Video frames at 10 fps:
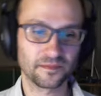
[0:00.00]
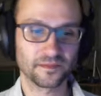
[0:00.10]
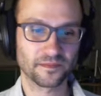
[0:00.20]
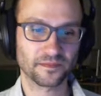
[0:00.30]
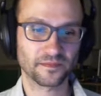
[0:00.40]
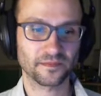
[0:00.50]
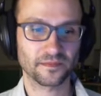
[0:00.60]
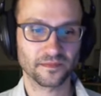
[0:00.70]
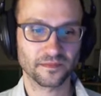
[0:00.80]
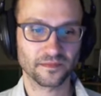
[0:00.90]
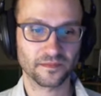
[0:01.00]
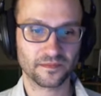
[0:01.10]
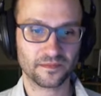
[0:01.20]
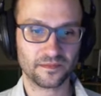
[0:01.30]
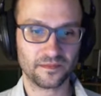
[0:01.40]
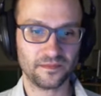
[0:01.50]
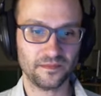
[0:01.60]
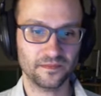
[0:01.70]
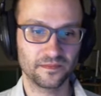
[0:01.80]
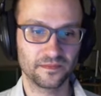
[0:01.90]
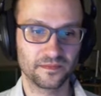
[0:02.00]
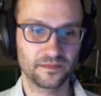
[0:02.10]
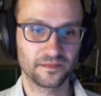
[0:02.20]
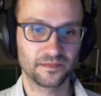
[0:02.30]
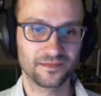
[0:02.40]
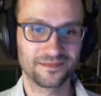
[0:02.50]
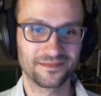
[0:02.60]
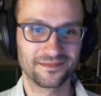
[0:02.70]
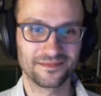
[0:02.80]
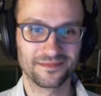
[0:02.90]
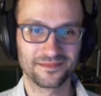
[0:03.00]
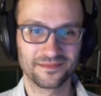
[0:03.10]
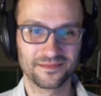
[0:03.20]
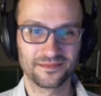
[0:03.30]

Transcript: The person shown says nothing.